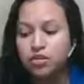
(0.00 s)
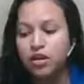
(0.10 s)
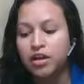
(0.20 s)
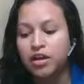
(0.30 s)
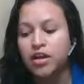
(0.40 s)

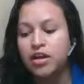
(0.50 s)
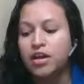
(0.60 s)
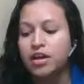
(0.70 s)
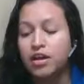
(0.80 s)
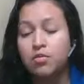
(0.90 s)
on
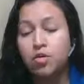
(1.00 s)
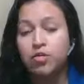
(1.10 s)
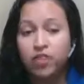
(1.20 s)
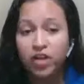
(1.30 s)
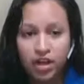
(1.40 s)
getting more
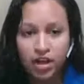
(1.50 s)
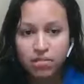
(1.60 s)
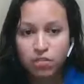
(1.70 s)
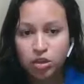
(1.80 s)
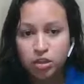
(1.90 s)
funding and
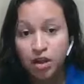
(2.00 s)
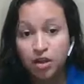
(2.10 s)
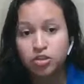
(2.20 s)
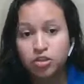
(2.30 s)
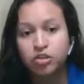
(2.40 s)
more
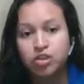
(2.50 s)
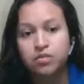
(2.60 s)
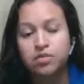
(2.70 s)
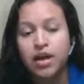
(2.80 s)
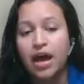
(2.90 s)
sponsorships.
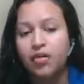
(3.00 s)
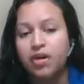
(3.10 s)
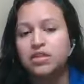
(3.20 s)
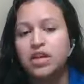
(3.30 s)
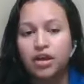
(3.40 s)
How
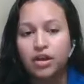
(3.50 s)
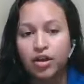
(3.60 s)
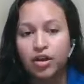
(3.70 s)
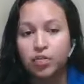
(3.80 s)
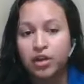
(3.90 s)
exactly are
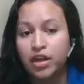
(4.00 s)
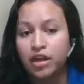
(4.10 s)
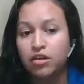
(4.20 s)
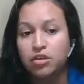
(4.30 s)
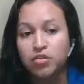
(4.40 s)
you planning
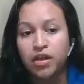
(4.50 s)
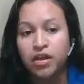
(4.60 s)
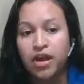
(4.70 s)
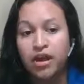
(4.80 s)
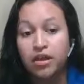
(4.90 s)
on doing
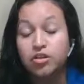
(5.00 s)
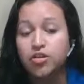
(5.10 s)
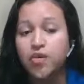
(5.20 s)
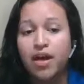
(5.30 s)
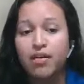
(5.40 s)
that? Do you
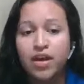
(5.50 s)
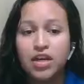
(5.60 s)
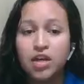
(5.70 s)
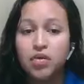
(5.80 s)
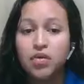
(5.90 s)
have any
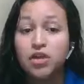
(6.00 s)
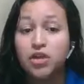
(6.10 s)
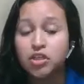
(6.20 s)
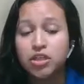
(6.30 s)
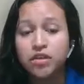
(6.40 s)
new
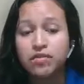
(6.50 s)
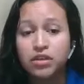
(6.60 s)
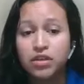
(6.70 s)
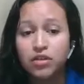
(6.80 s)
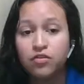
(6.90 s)
initiatives that
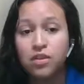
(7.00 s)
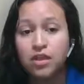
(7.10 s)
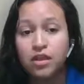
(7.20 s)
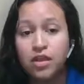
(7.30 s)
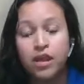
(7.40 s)
you've been
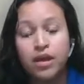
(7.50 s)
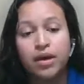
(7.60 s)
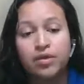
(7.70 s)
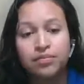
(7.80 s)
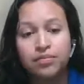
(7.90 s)
thinking about?